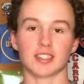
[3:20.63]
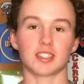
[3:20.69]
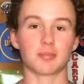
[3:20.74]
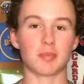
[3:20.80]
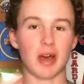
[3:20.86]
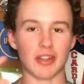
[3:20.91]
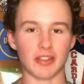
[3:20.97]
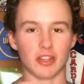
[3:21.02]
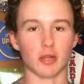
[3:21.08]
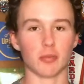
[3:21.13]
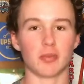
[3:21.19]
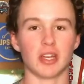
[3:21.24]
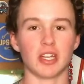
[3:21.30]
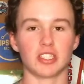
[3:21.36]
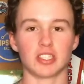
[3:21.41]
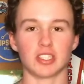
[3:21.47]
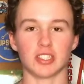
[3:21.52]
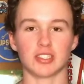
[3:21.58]
spot their
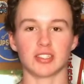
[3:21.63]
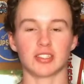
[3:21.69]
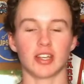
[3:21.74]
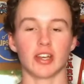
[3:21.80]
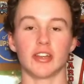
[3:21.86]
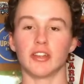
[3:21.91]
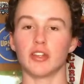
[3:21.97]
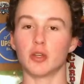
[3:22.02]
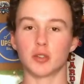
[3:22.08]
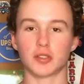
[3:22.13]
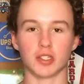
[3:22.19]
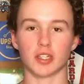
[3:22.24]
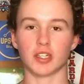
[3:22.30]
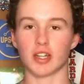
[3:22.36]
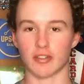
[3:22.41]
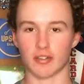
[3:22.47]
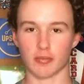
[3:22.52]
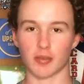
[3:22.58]
pitches, use their
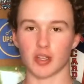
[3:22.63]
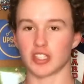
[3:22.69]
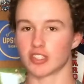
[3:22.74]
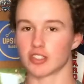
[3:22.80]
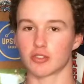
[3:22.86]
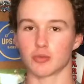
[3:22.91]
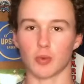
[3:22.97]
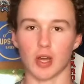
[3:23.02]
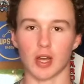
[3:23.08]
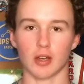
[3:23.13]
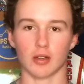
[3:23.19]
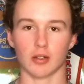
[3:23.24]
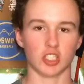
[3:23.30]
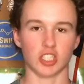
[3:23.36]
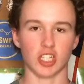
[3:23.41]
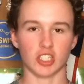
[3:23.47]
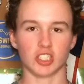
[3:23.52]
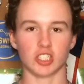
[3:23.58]
different pitches well,
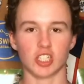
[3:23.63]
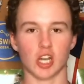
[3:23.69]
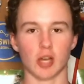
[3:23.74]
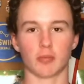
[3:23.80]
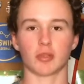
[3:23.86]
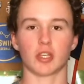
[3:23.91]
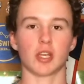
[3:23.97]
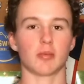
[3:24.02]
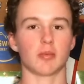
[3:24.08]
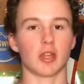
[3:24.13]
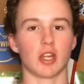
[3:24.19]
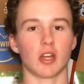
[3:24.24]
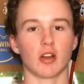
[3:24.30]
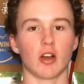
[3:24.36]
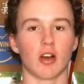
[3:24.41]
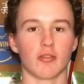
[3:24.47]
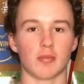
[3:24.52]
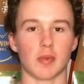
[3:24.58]
change it up, and keep the
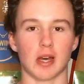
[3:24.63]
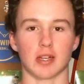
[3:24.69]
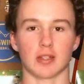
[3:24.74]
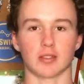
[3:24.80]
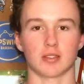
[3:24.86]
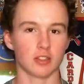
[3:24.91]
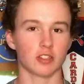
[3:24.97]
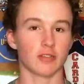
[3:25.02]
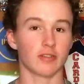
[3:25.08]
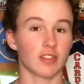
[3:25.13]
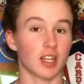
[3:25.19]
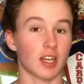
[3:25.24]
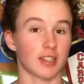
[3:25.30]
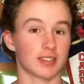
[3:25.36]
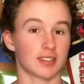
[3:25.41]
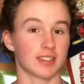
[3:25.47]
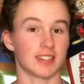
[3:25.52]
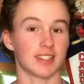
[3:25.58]
hitter off balance. So
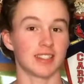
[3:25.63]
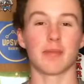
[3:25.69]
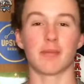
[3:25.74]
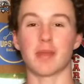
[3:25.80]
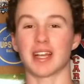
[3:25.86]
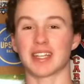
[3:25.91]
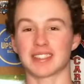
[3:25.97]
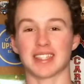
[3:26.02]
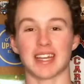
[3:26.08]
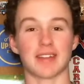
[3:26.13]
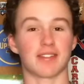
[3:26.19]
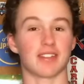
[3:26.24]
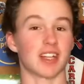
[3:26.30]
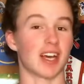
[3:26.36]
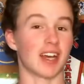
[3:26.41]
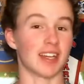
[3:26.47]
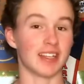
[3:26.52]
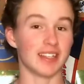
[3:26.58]
velocity makes life a
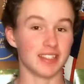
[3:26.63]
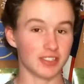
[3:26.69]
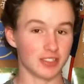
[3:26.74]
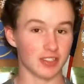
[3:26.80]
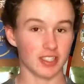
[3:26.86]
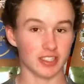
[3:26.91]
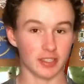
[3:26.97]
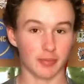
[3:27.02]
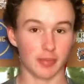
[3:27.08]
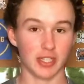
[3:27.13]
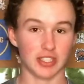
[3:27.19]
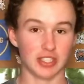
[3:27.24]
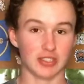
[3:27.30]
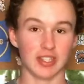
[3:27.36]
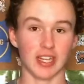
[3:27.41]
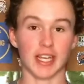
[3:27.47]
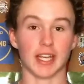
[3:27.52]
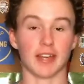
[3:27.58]
lot easier as a
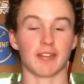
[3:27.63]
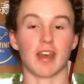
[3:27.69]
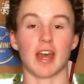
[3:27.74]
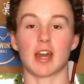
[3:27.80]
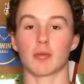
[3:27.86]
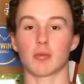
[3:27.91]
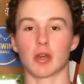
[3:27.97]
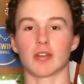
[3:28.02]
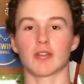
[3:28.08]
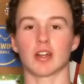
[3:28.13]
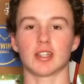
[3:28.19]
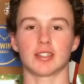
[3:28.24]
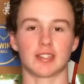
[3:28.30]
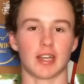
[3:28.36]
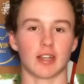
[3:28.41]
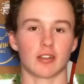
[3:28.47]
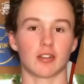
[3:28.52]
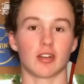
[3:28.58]
pitcher. Like if Adam Wainwright,
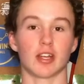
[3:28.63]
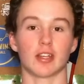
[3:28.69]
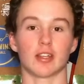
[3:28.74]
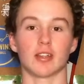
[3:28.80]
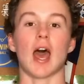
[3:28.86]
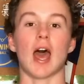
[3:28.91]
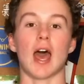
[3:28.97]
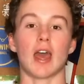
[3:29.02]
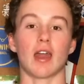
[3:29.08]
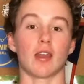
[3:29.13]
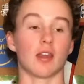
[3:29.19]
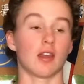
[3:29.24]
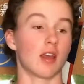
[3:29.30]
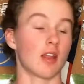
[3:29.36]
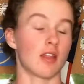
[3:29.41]
Zach Greinke had